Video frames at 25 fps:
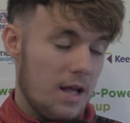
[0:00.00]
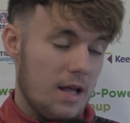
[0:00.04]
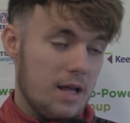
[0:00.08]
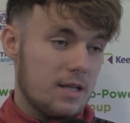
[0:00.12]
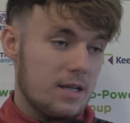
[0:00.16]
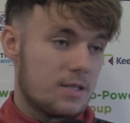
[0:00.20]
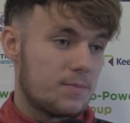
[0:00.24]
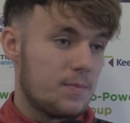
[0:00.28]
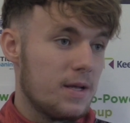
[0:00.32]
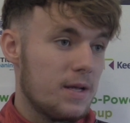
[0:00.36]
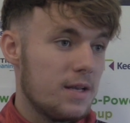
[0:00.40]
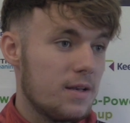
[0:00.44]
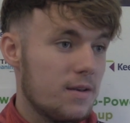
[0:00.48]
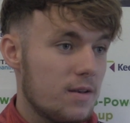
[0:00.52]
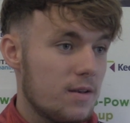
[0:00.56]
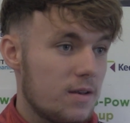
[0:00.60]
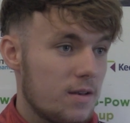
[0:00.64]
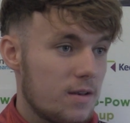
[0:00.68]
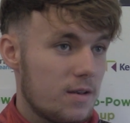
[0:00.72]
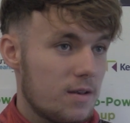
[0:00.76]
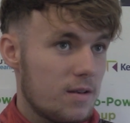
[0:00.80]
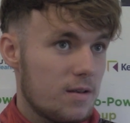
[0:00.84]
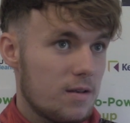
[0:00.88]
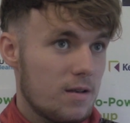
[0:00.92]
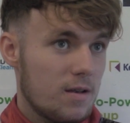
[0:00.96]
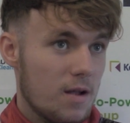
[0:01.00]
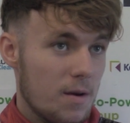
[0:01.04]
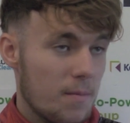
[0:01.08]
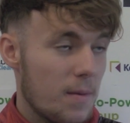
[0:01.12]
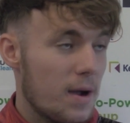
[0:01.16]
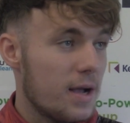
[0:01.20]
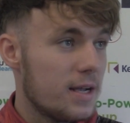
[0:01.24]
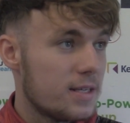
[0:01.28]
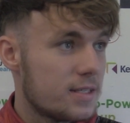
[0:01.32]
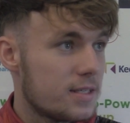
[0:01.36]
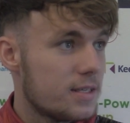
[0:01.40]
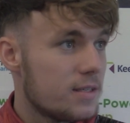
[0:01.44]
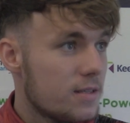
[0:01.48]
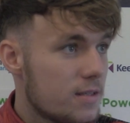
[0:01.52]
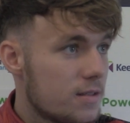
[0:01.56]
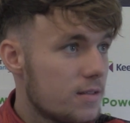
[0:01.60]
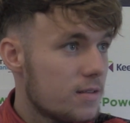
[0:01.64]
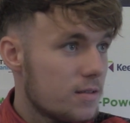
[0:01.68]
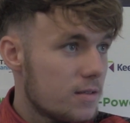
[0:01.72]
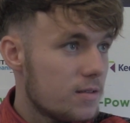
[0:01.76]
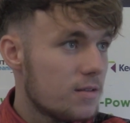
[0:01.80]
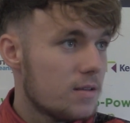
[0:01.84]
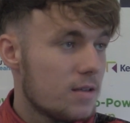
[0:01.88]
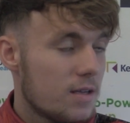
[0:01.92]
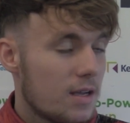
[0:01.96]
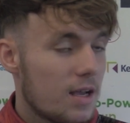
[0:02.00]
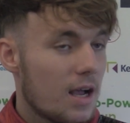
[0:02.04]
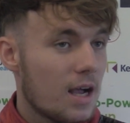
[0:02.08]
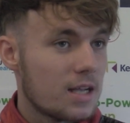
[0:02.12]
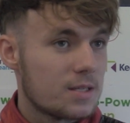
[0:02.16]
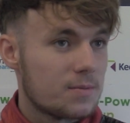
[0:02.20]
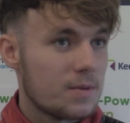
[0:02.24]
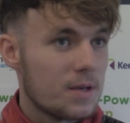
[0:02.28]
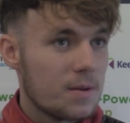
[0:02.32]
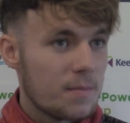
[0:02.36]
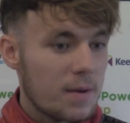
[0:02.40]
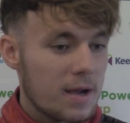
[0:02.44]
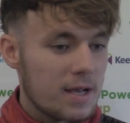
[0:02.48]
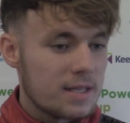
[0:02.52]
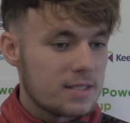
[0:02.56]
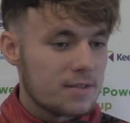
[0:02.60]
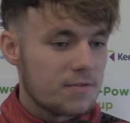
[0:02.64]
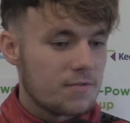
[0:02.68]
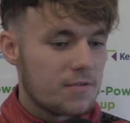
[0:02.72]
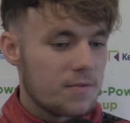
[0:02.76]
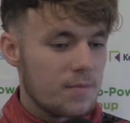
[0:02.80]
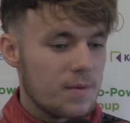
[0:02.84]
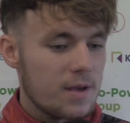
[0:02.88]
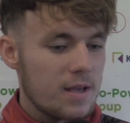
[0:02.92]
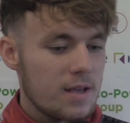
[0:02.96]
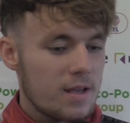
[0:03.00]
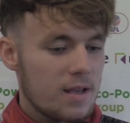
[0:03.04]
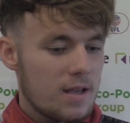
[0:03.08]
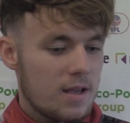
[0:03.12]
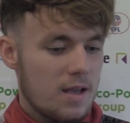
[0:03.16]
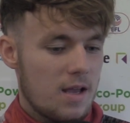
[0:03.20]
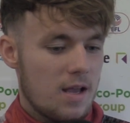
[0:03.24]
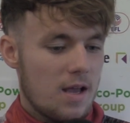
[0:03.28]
It's been amazing. It's been amazing for me.